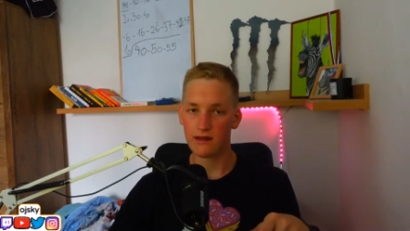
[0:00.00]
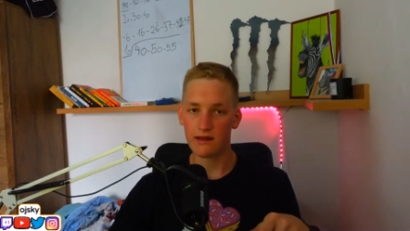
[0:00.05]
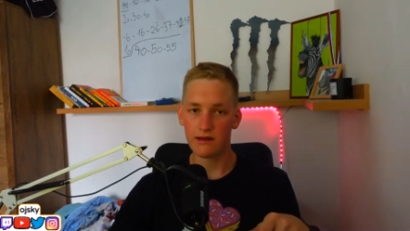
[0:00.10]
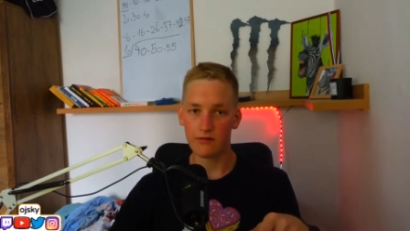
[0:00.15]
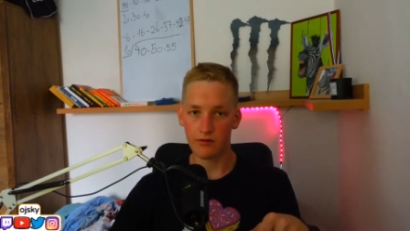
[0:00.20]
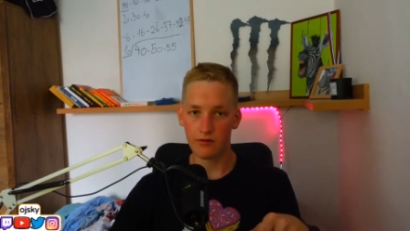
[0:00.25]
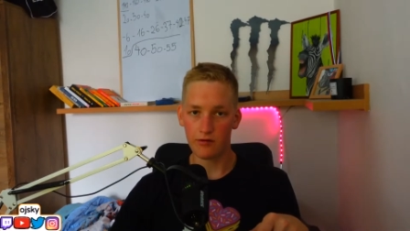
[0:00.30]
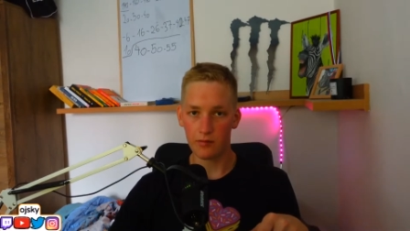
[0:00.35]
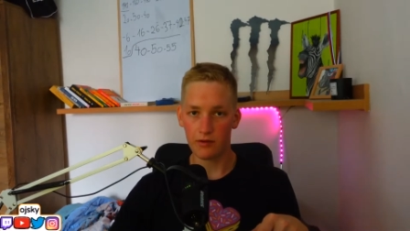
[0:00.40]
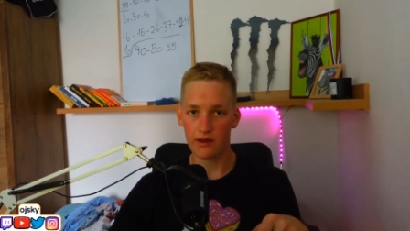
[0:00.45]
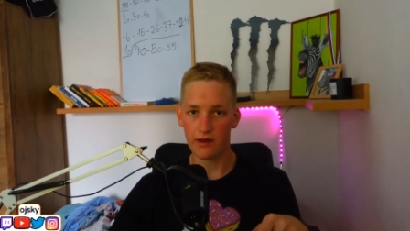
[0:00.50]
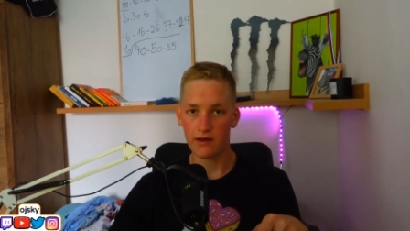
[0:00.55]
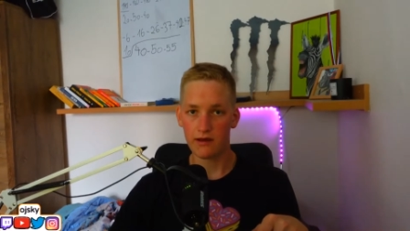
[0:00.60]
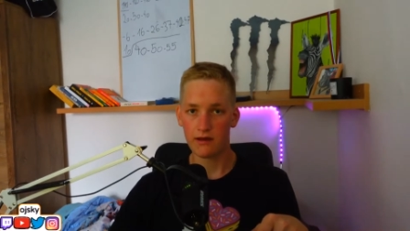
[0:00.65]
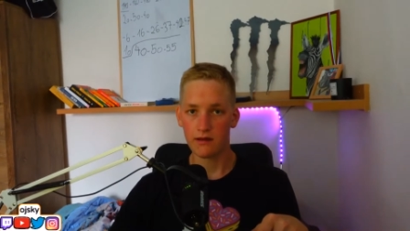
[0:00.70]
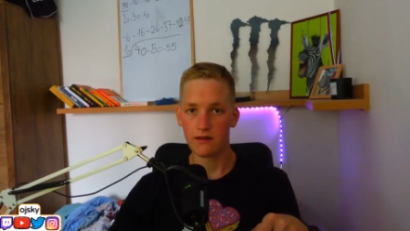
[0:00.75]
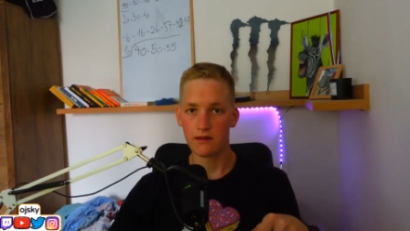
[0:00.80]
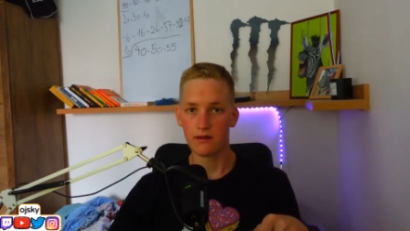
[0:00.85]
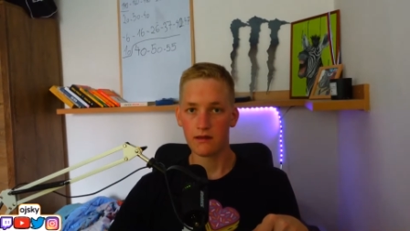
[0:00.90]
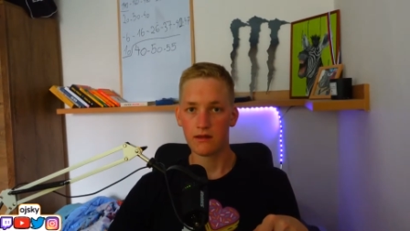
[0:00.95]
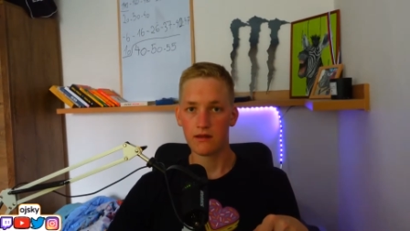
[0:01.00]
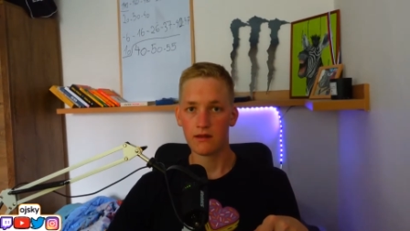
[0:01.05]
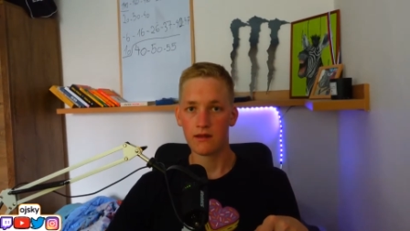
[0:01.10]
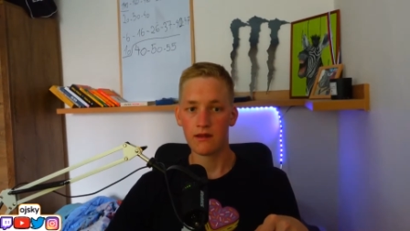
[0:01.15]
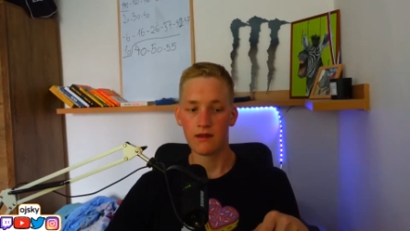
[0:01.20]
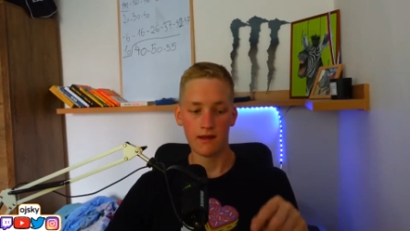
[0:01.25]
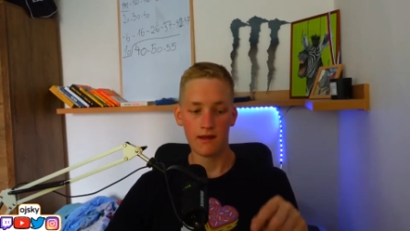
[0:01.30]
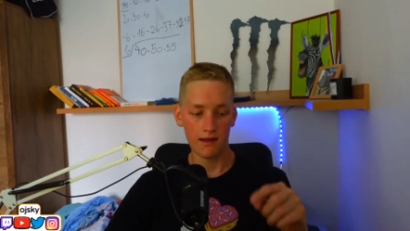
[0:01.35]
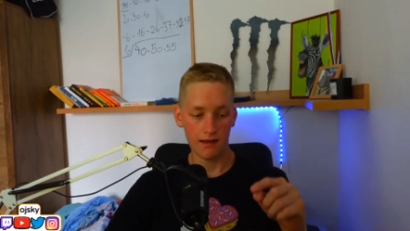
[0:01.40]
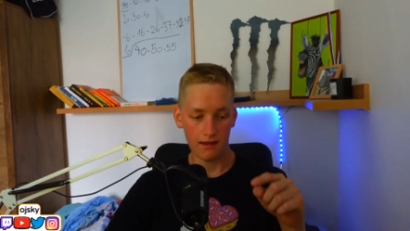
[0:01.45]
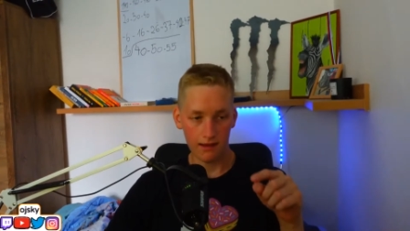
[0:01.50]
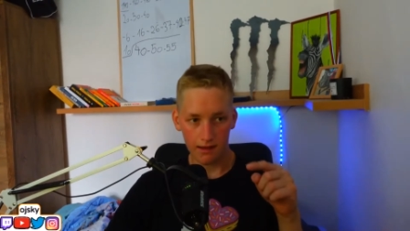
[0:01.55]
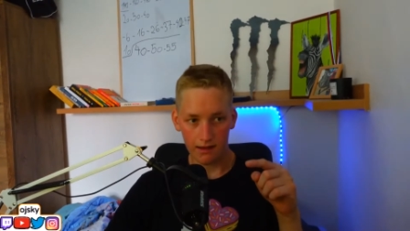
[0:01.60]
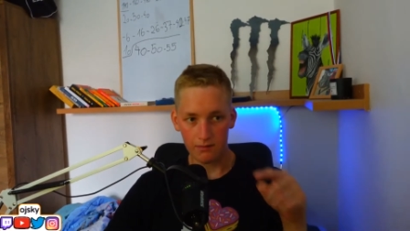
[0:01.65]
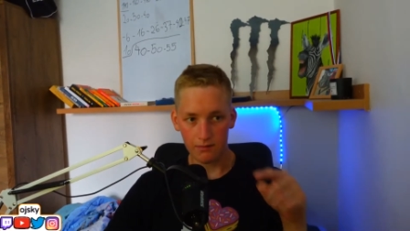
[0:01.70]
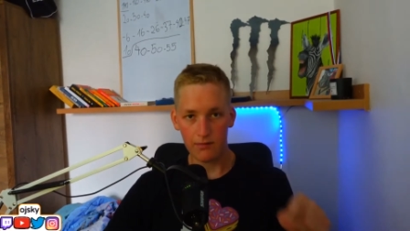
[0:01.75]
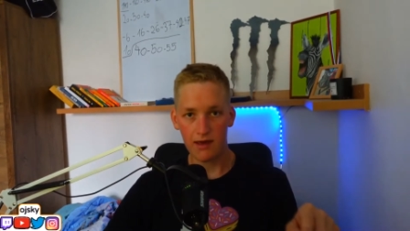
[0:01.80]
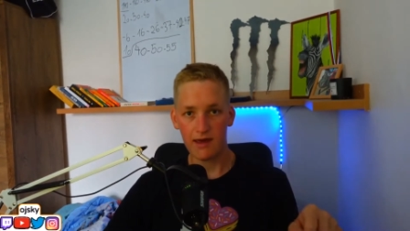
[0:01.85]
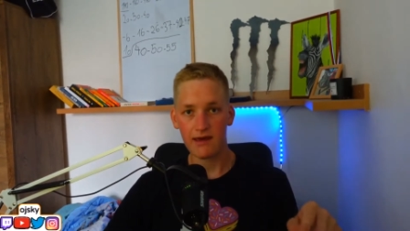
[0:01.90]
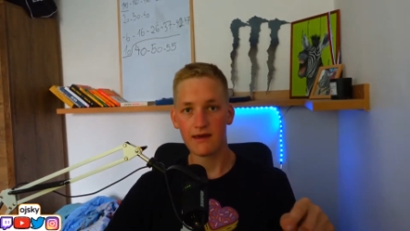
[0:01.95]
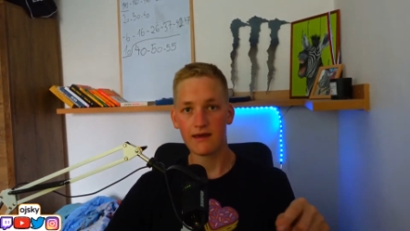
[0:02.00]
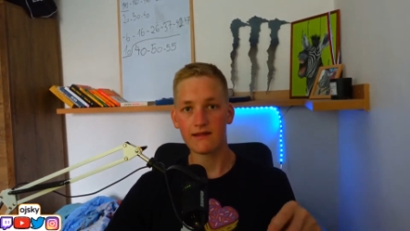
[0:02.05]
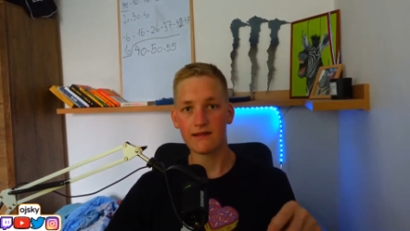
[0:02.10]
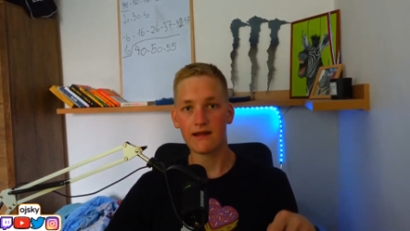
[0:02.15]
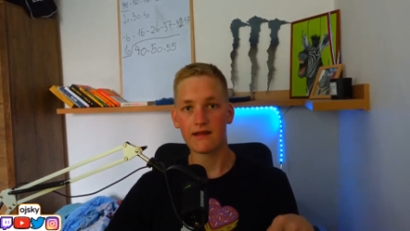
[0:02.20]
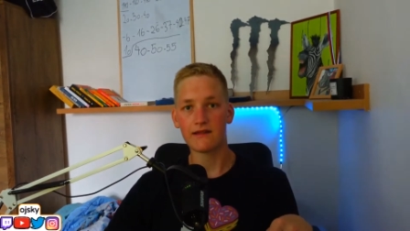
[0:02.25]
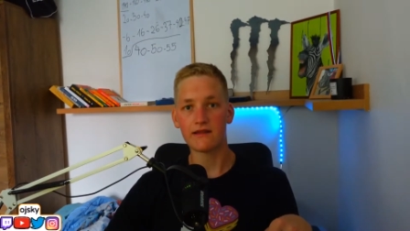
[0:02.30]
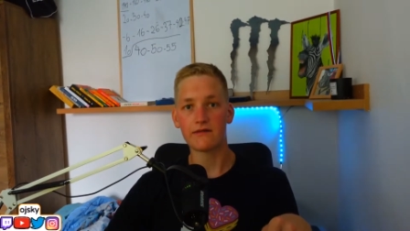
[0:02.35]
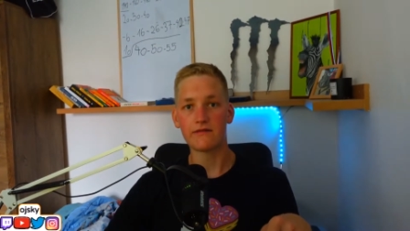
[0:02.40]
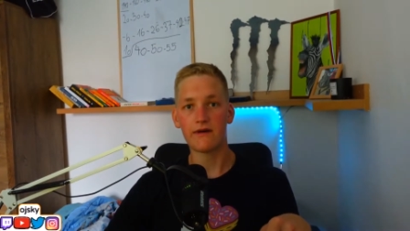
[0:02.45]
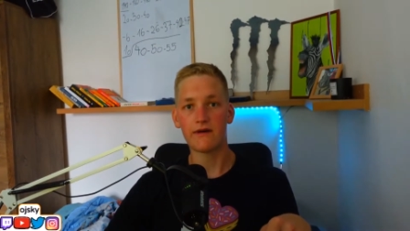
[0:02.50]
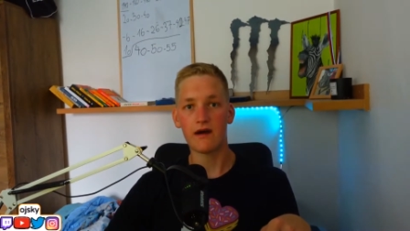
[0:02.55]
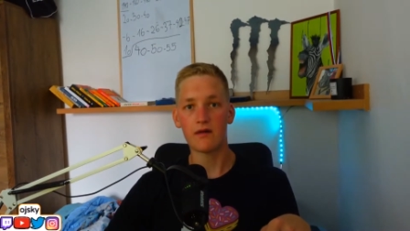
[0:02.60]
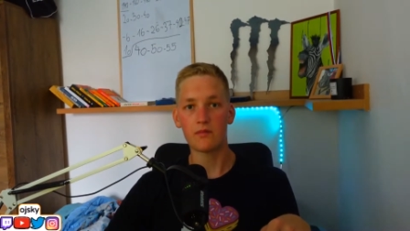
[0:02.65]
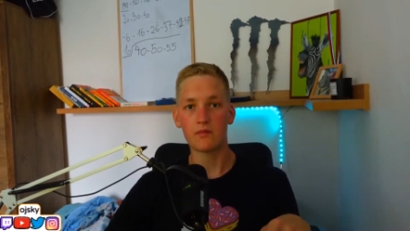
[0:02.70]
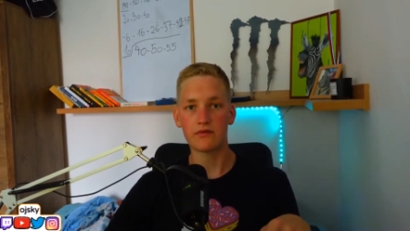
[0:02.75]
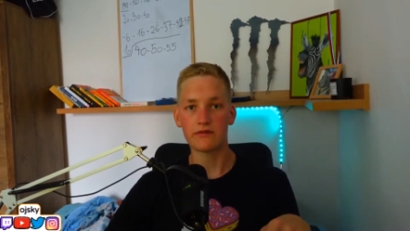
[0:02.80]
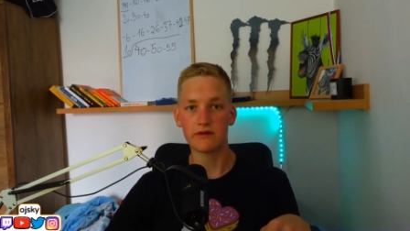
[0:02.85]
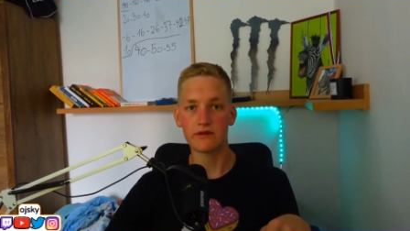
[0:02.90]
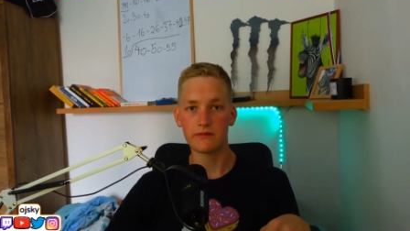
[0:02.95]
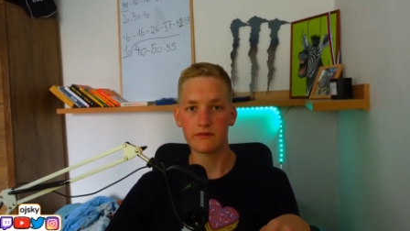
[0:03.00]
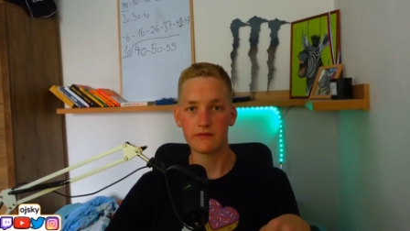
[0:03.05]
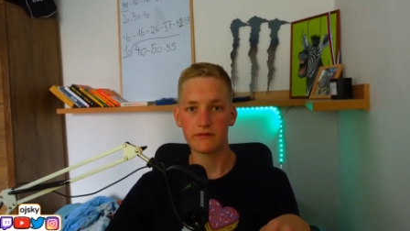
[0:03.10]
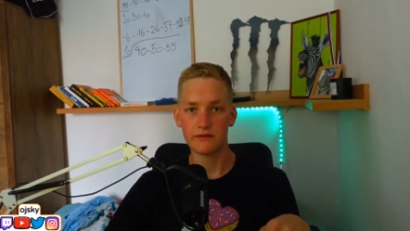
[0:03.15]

replay and make another five push-ups